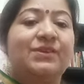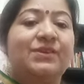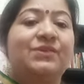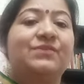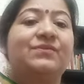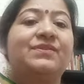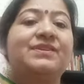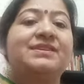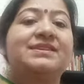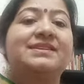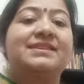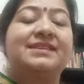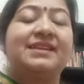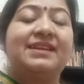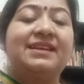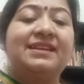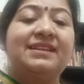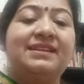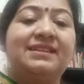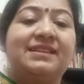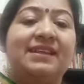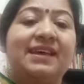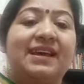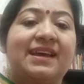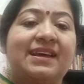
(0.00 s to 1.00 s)
you will
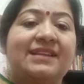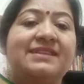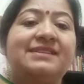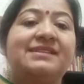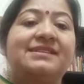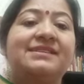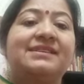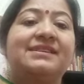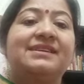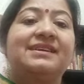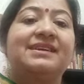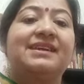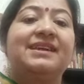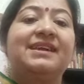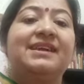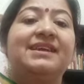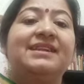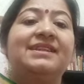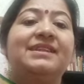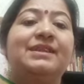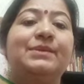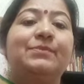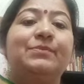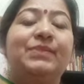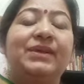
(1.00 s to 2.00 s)
see that
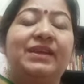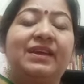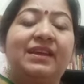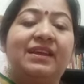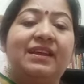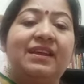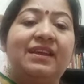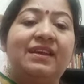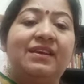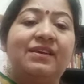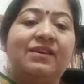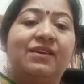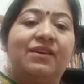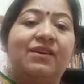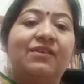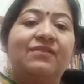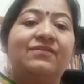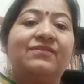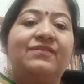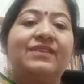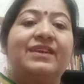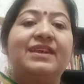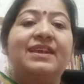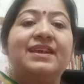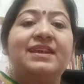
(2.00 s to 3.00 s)
in the beginning
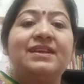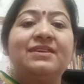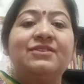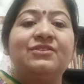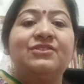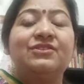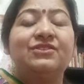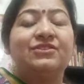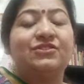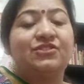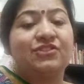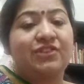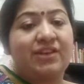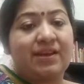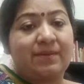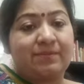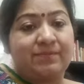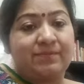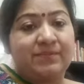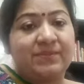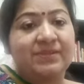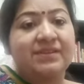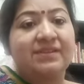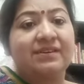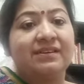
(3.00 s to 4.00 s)
of each
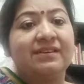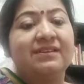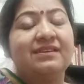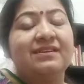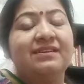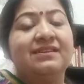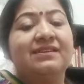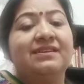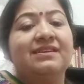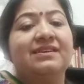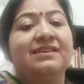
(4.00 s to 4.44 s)
chapter,